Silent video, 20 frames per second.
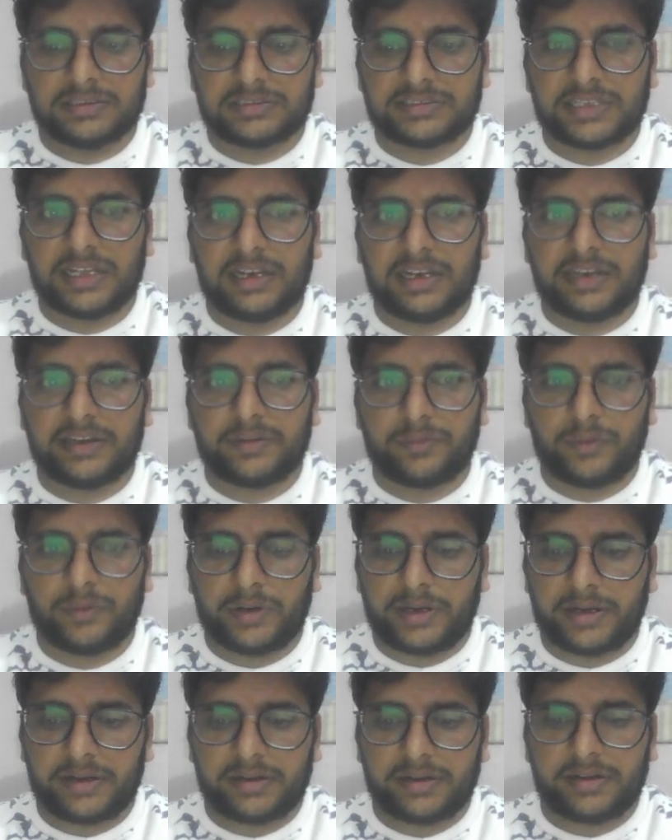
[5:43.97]
at
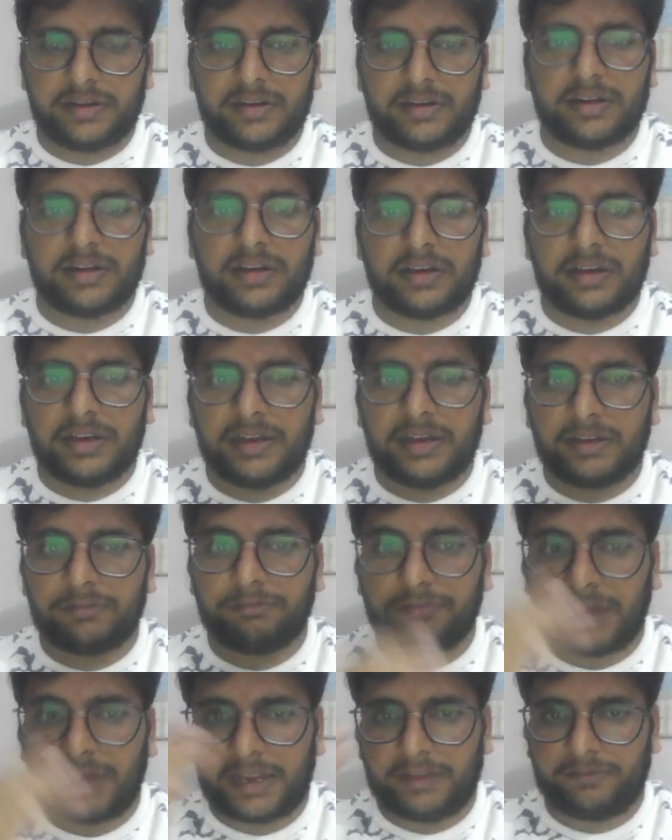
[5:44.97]
what, at
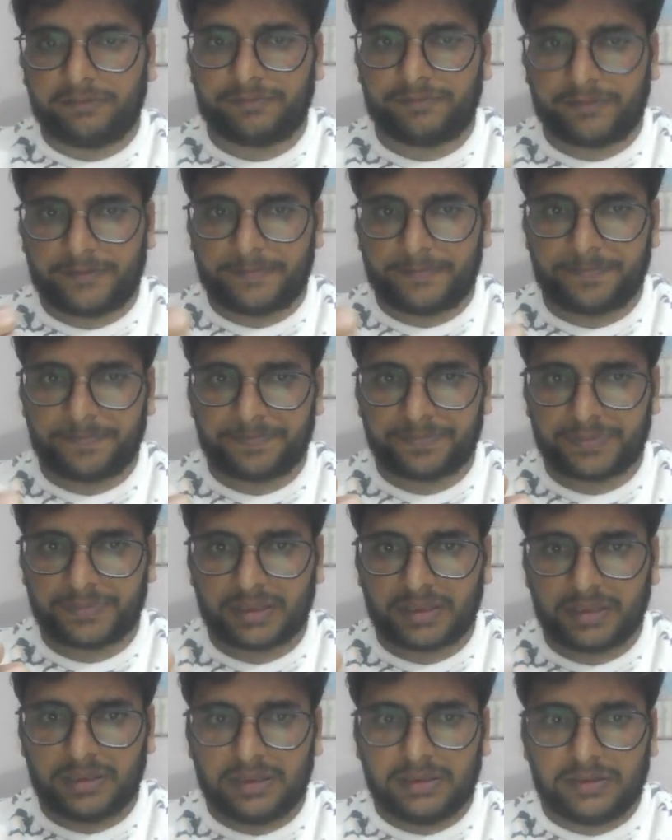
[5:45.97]
5.
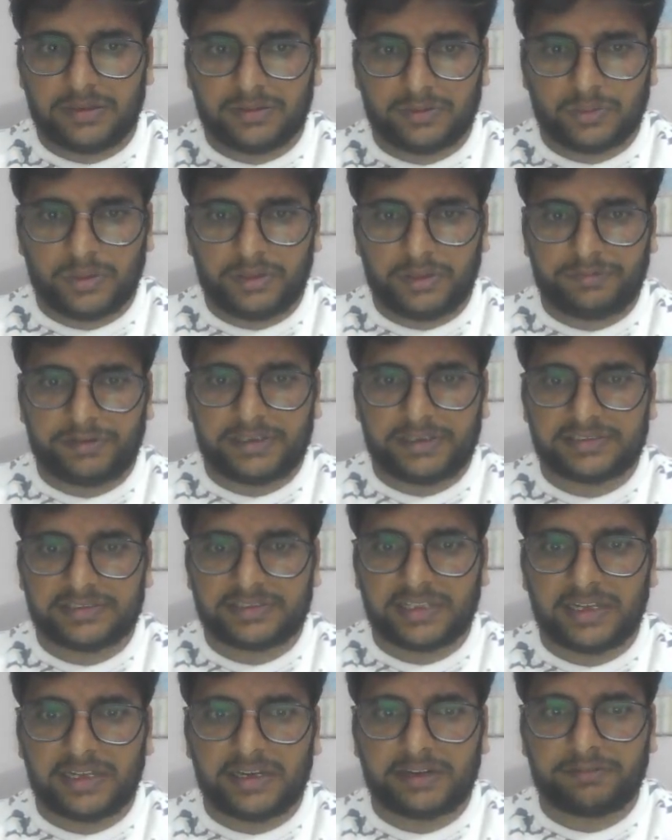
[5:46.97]
So if I
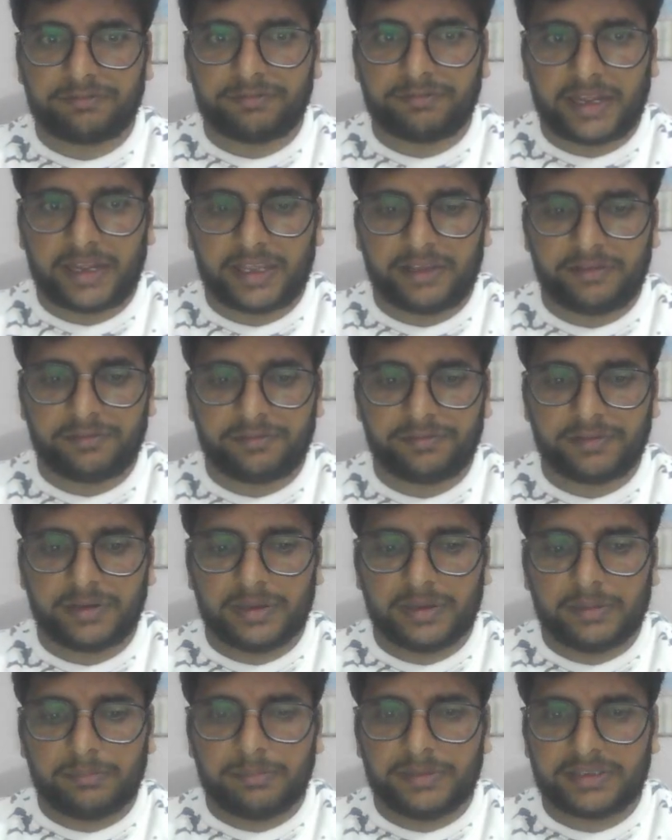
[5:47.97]
sell at 5
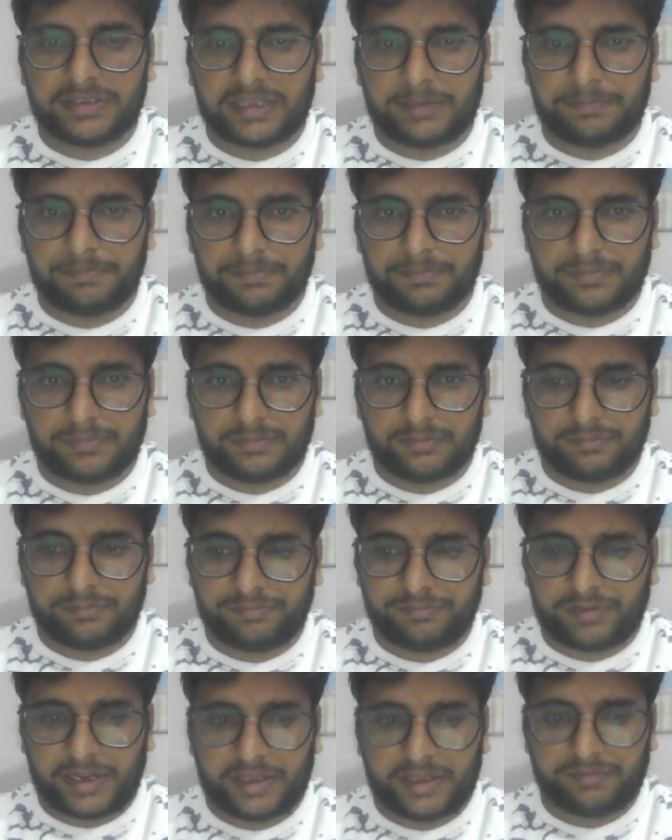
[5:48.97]
means I
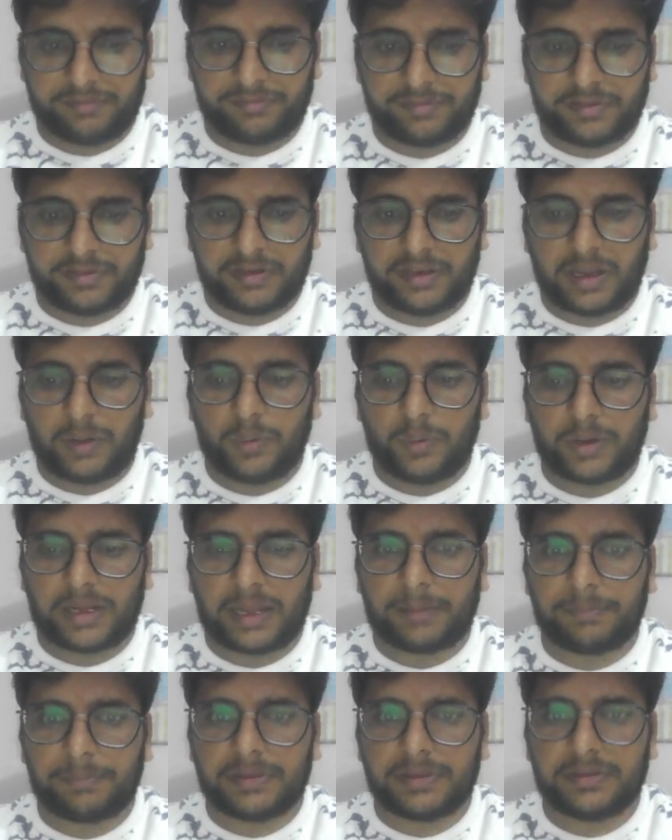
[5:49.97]
5, now what
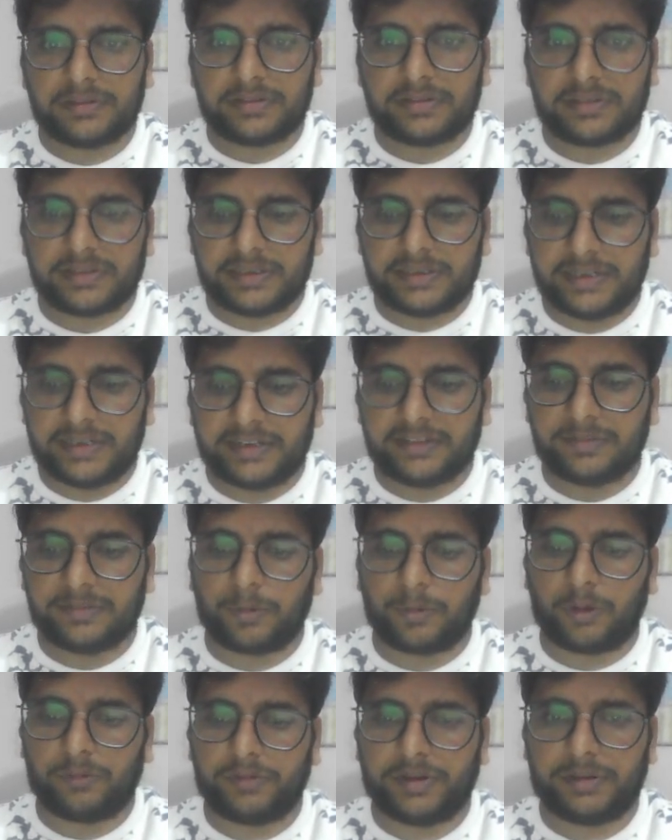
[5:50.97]
happens? It is a
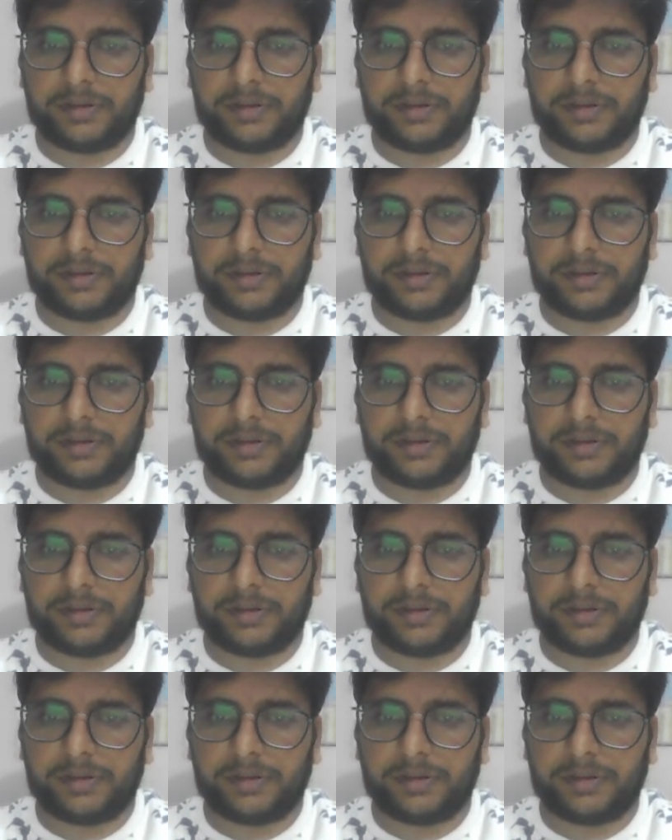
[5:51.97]
profit,